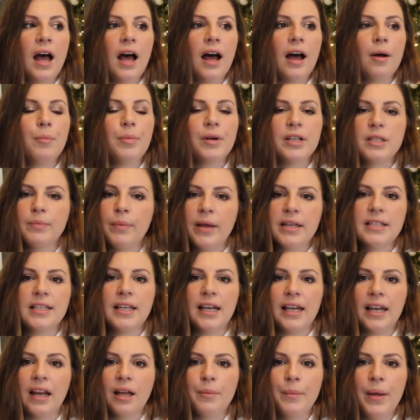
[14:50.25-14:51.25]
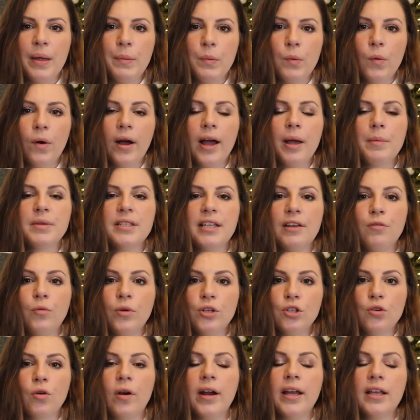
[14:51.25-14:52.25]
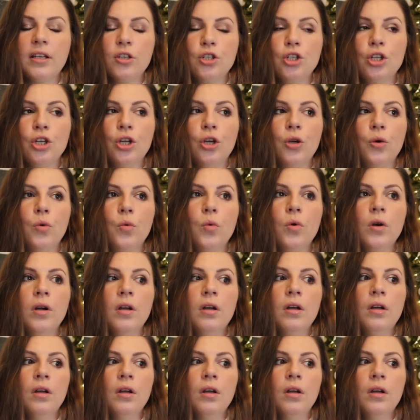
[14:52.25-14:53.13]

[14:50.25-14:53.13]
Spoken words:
but it's basically like baby wipes. If we're trying to